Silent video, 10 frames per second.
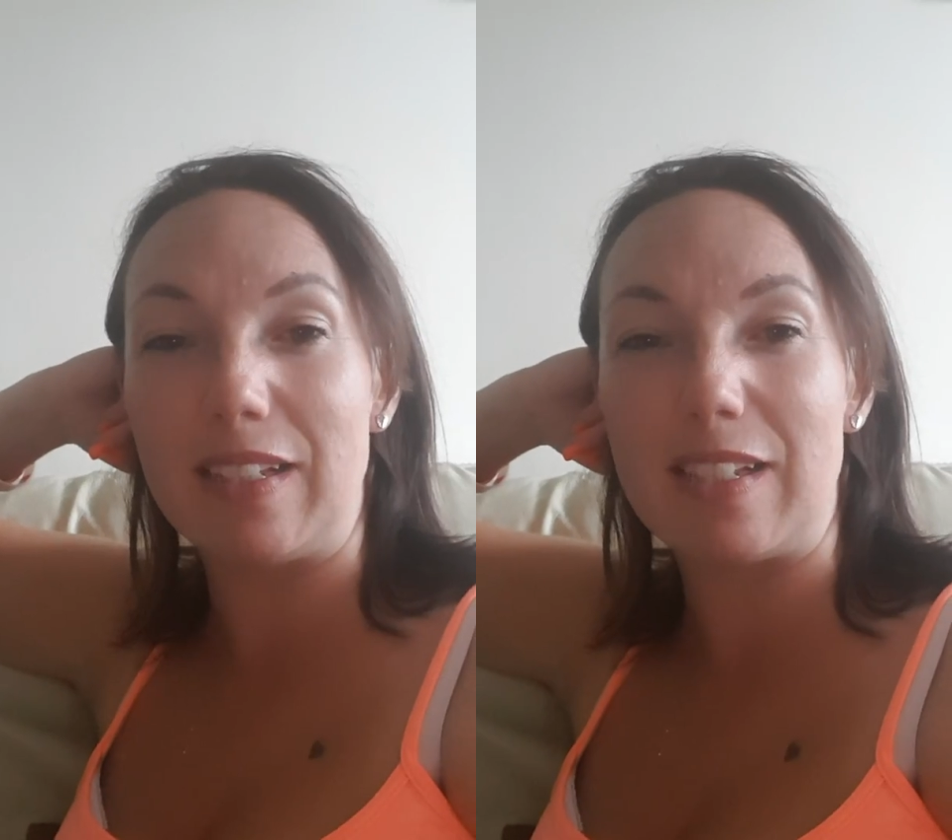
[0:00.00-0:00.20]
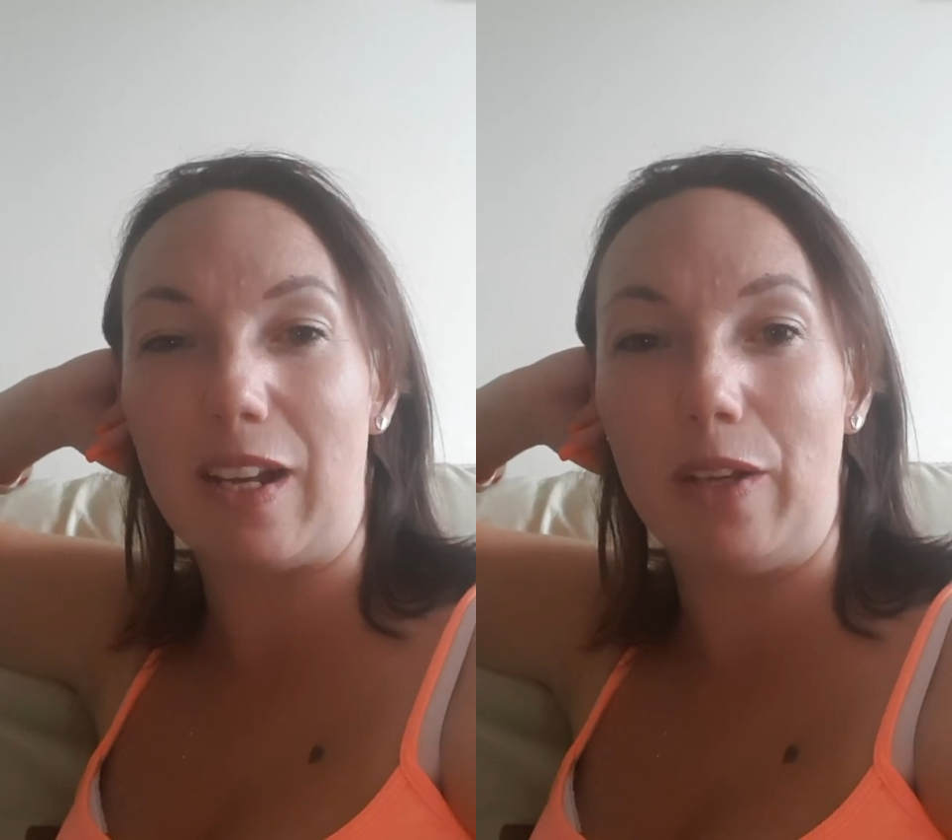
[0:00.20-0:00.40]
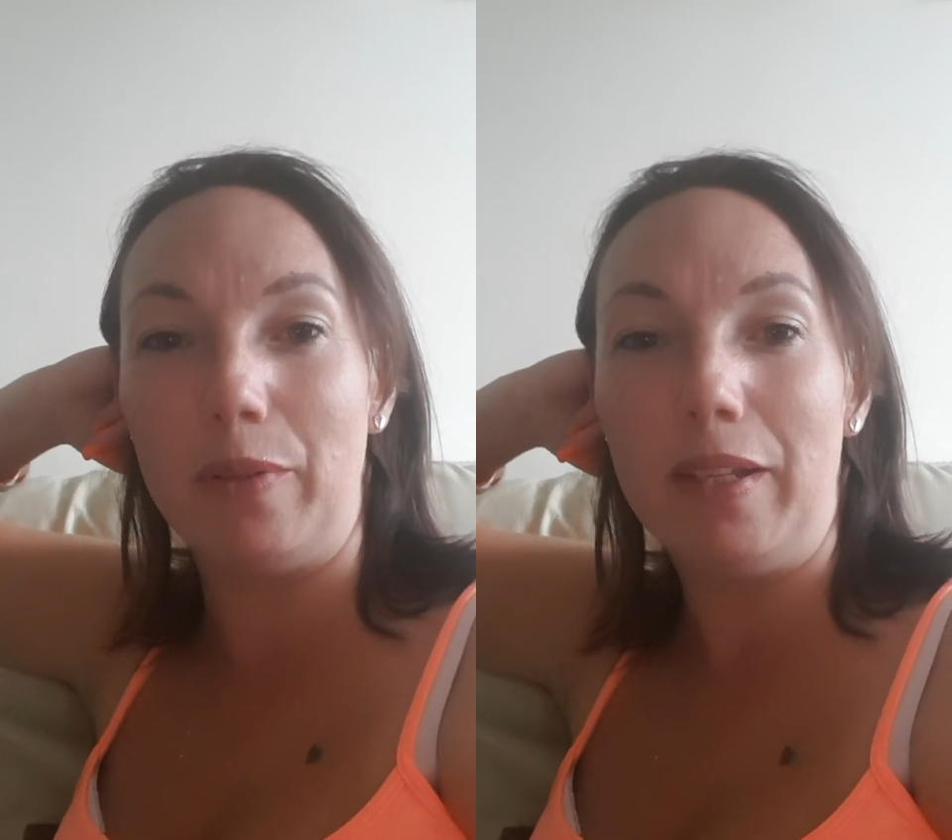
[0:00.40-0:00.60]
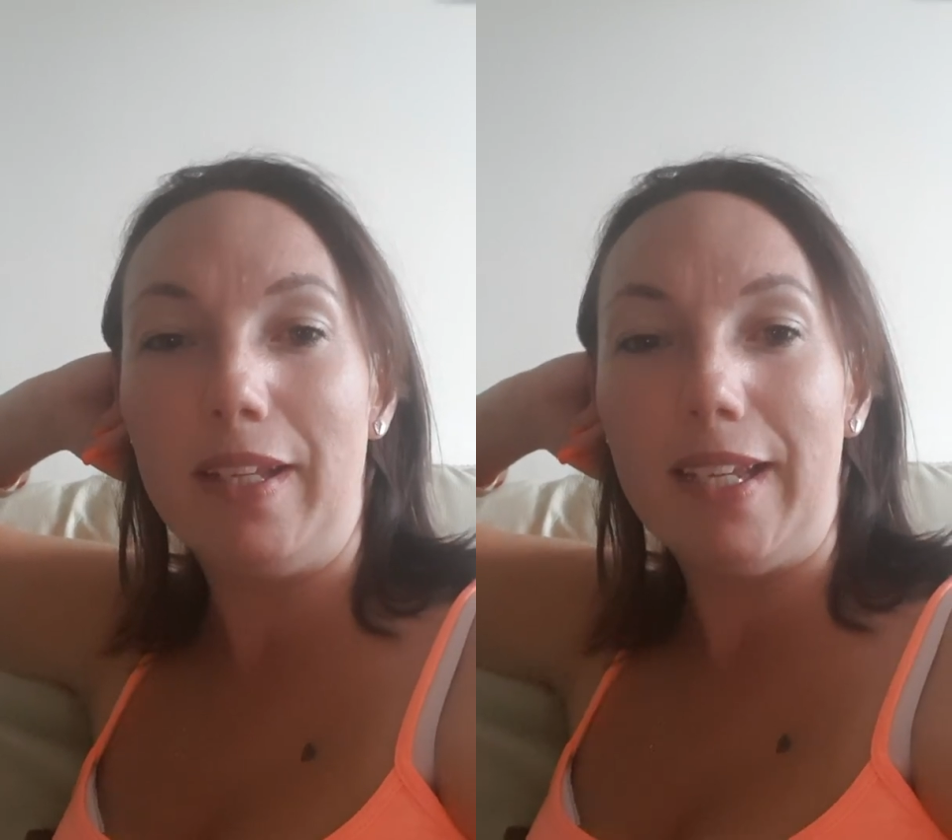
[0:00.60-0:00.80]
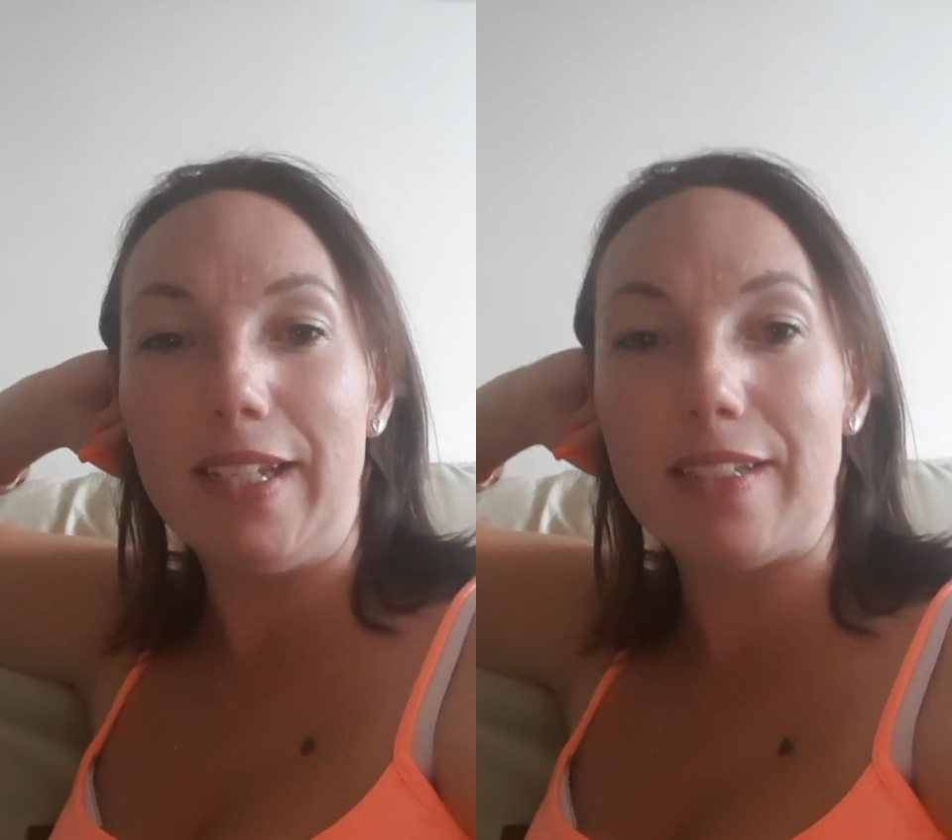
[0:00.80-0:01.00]
so
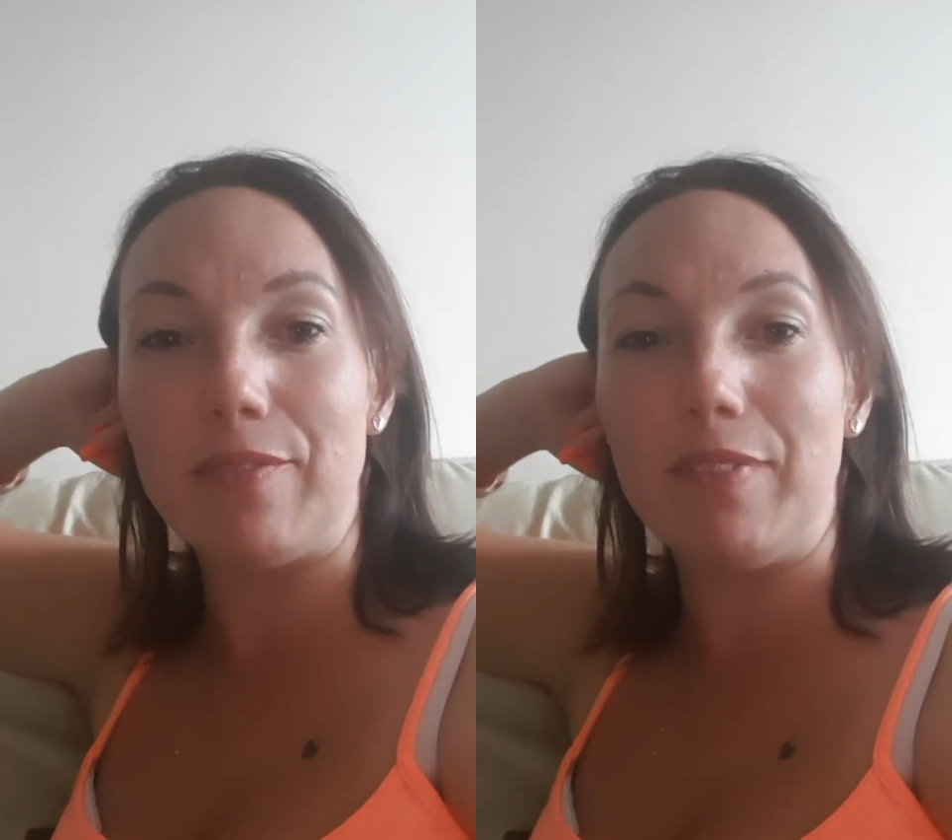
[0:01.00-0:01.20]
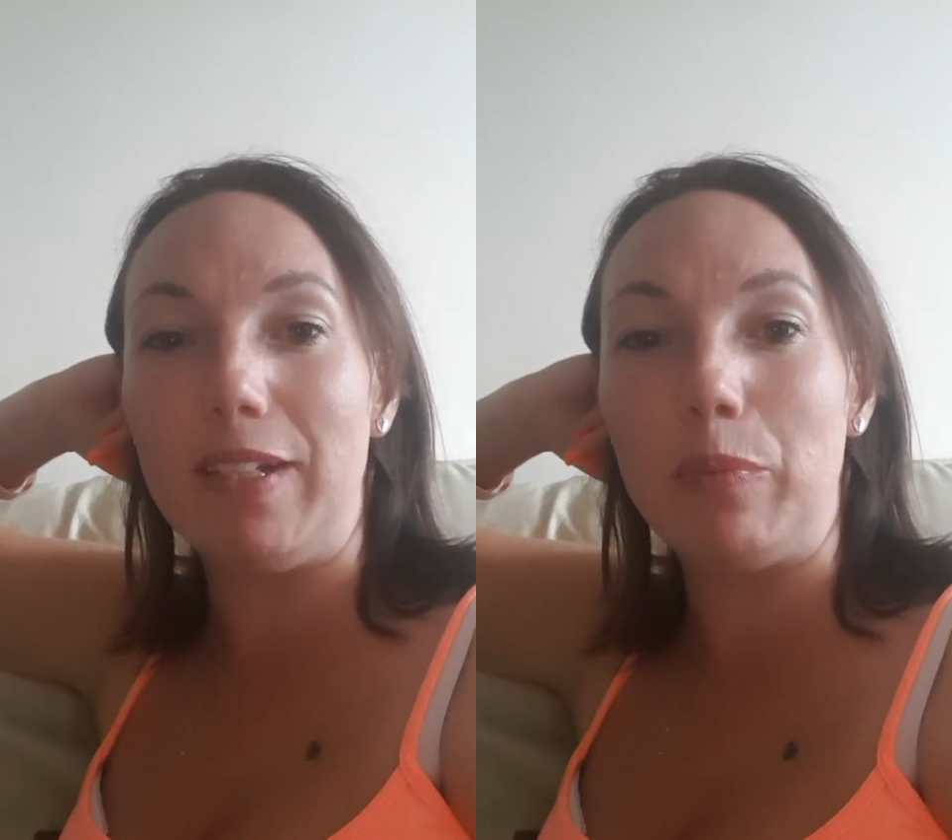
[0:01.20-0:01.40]
it didn't really